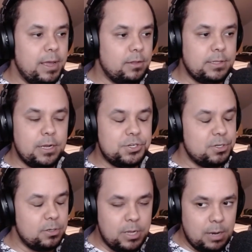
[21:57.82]
Healthcare
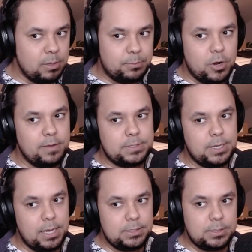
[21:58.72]
should not be
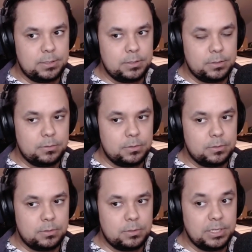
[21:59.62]
privatized.
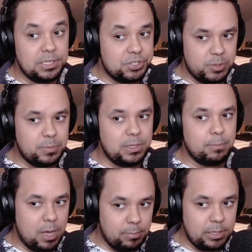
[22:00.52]
It should be
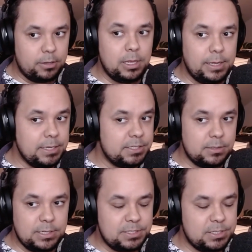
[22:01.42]
a public thing. It's
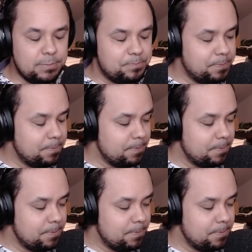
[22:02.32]
a, it's a